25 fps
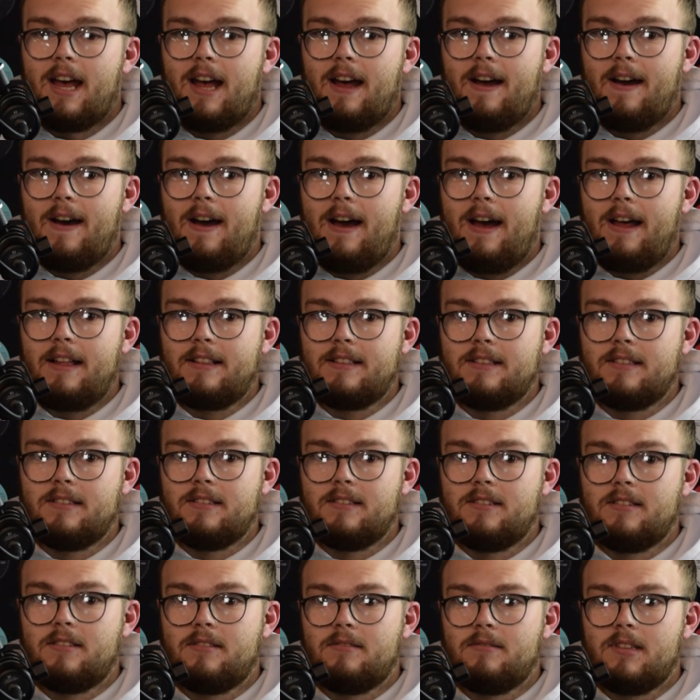Yeah.
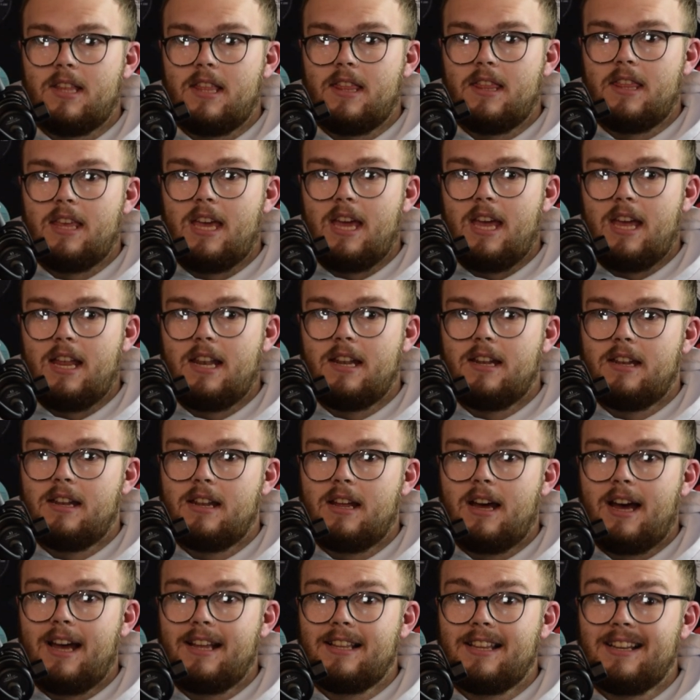And then
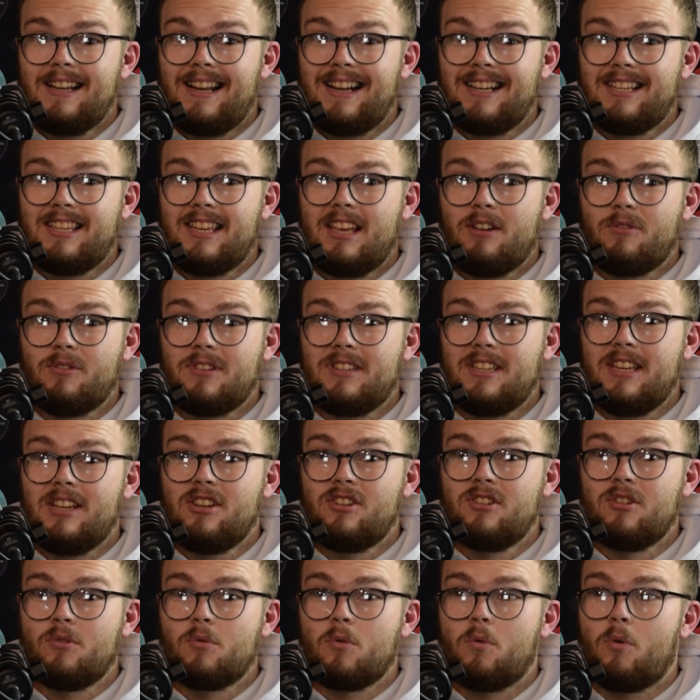I didn't actually get on
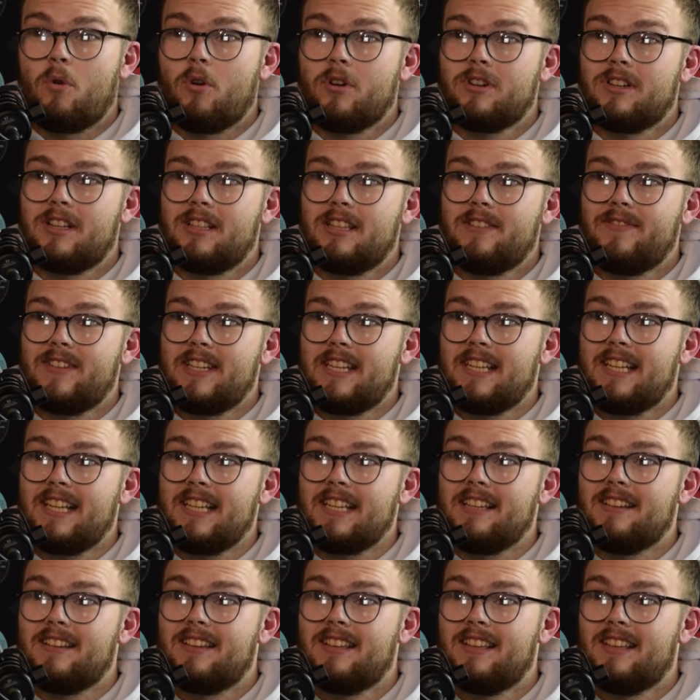stage till quarter to eleven at
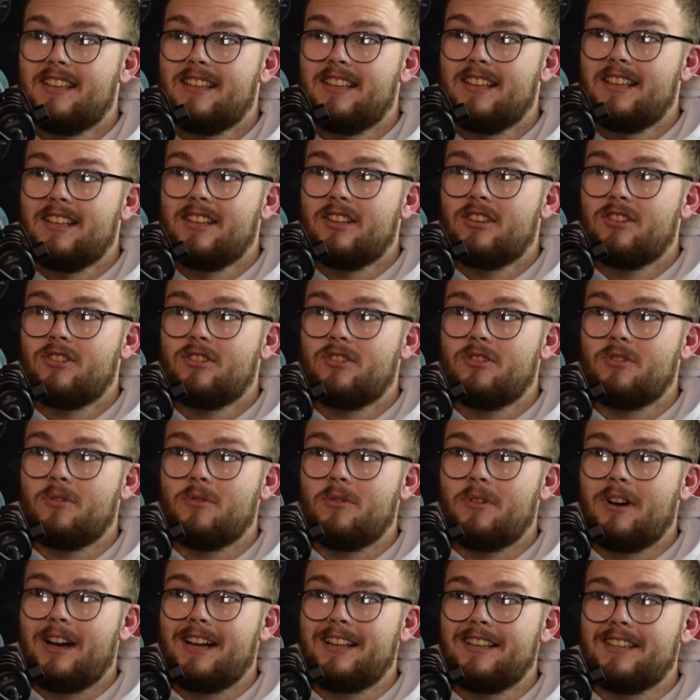night. Oh wow!
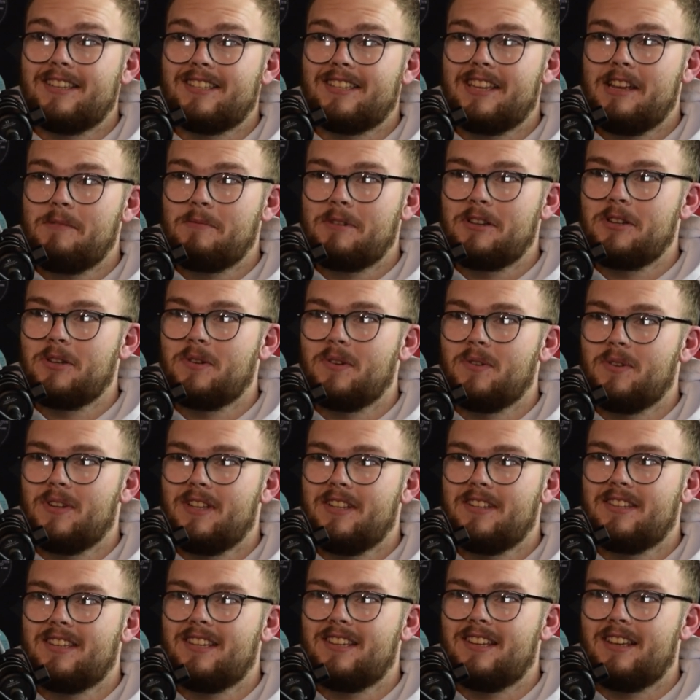So I hadn't slept in two
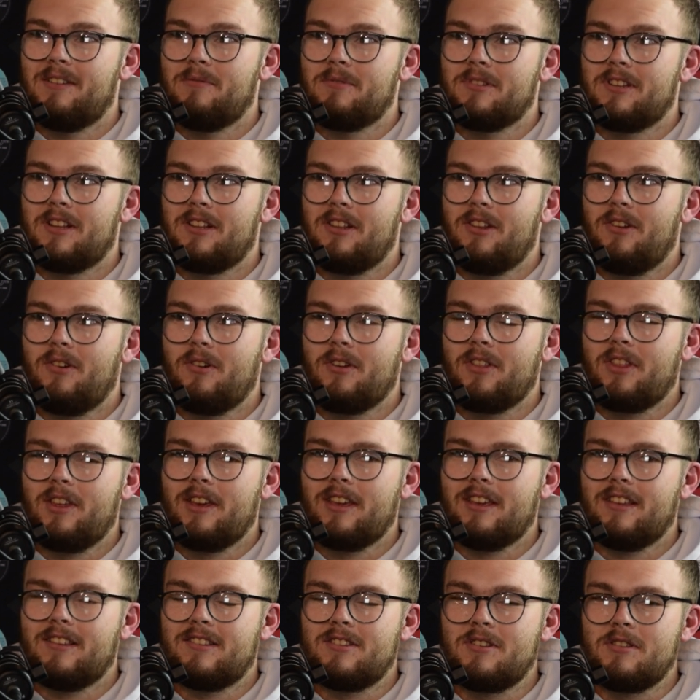days. It was a long
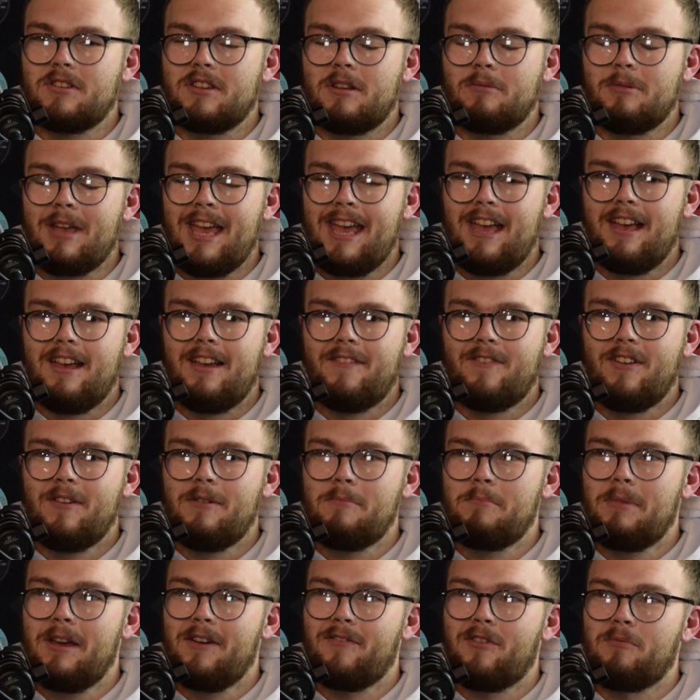thing, so it's a bit, a
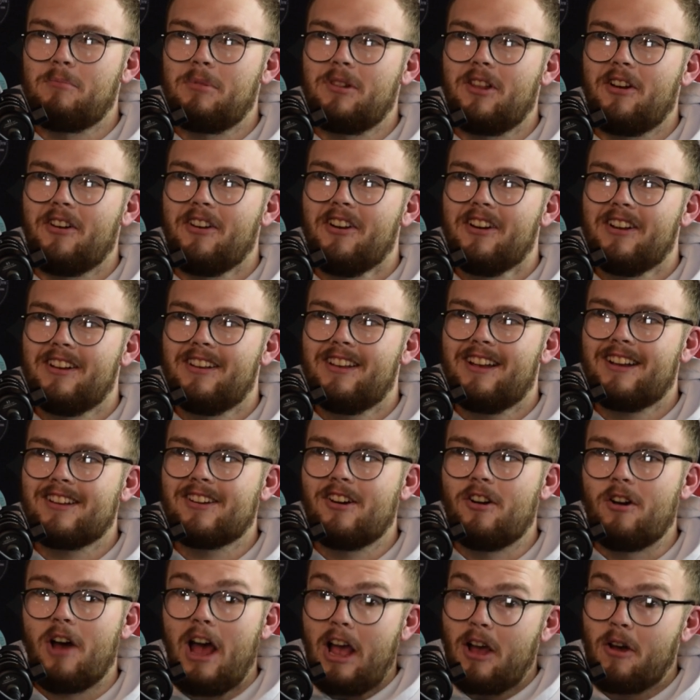bit of a blur. I
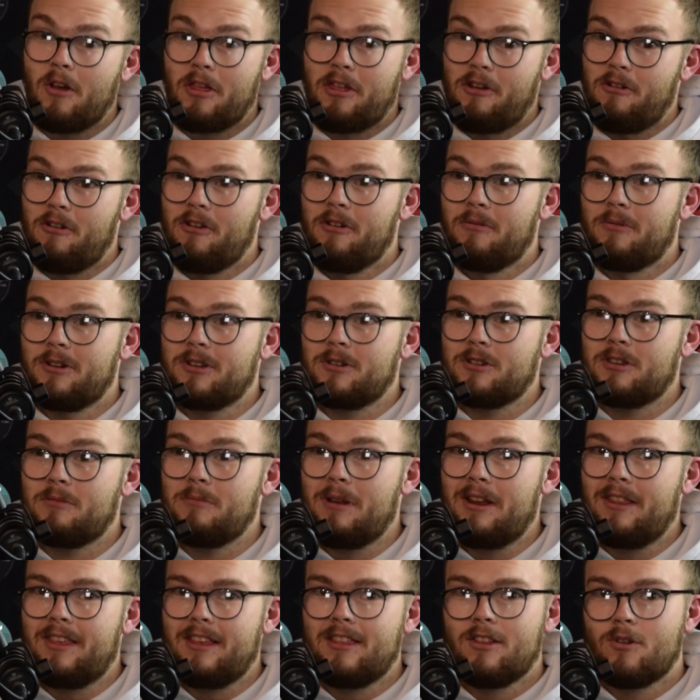got, I got through, which is the
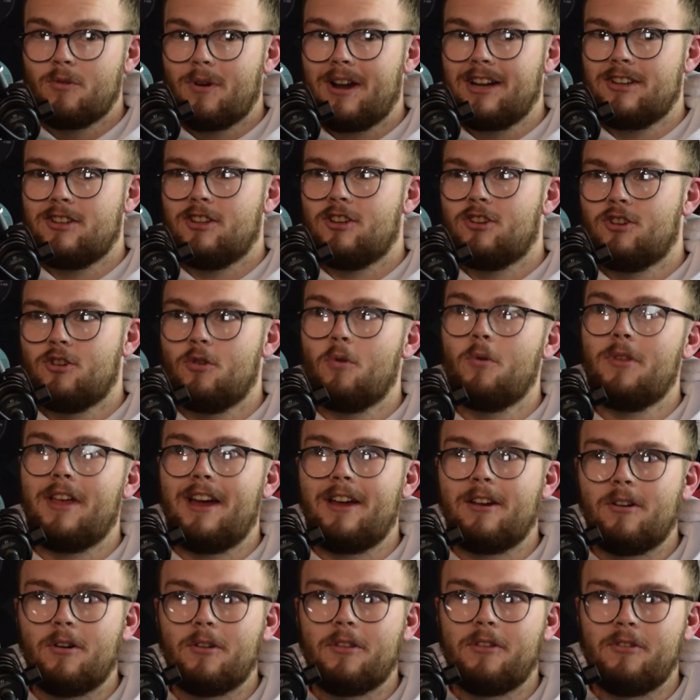main thing. They don't actually show that
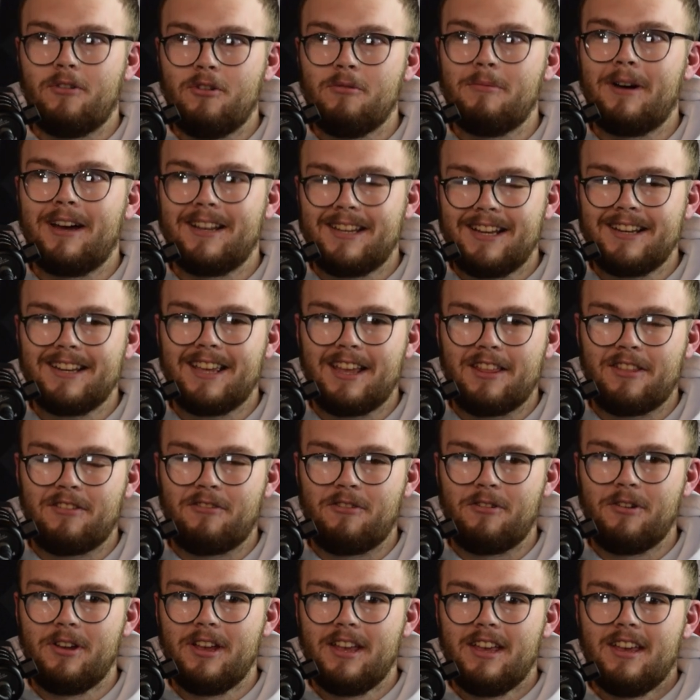I got through, but I did get
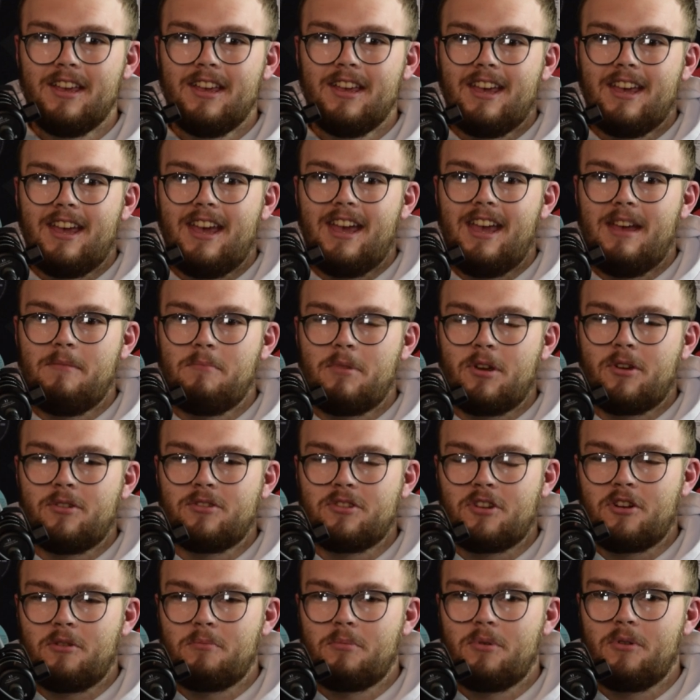through, um,
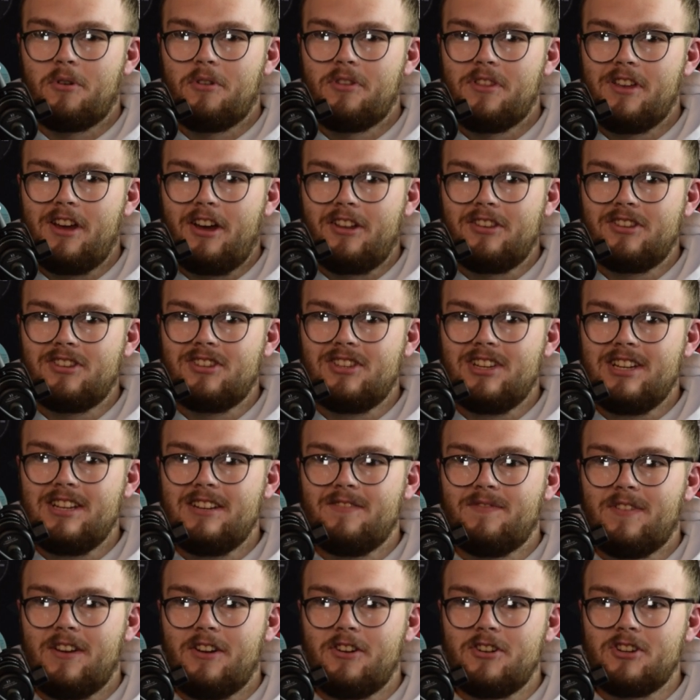because I got put on the
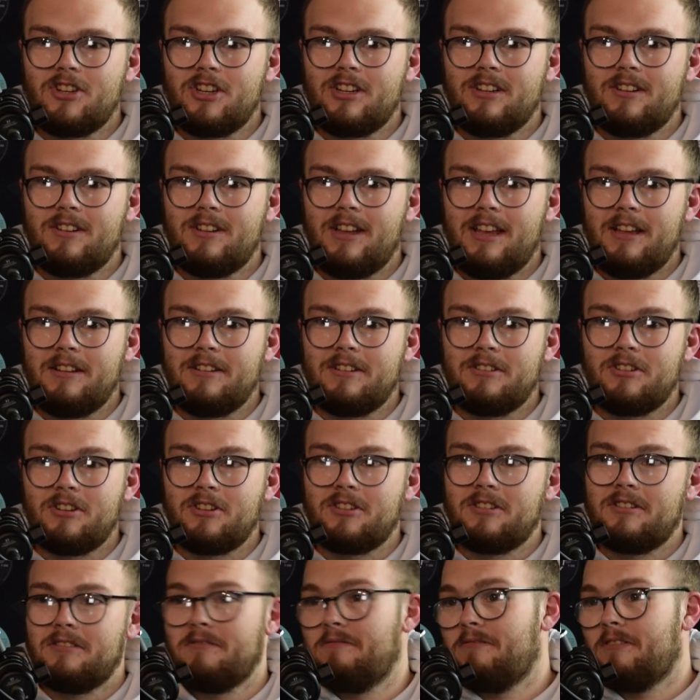unseen version. Uh,
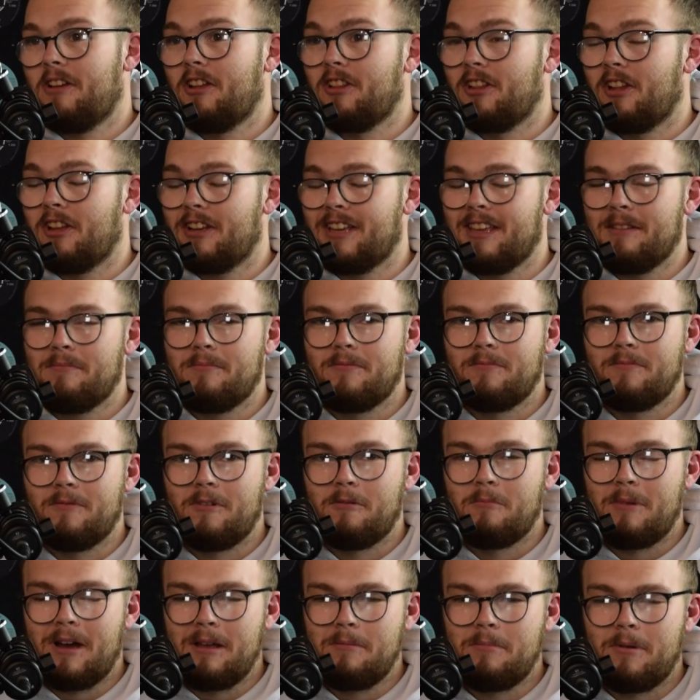just unlucky
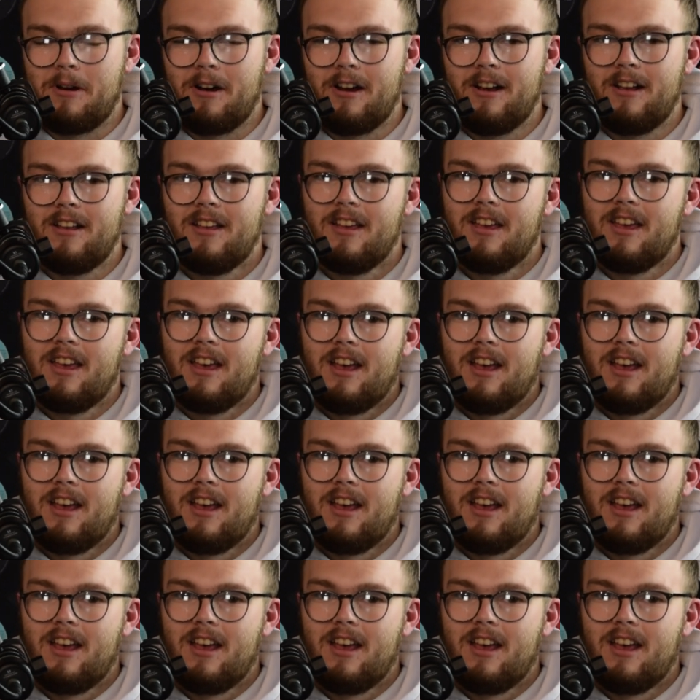on my part.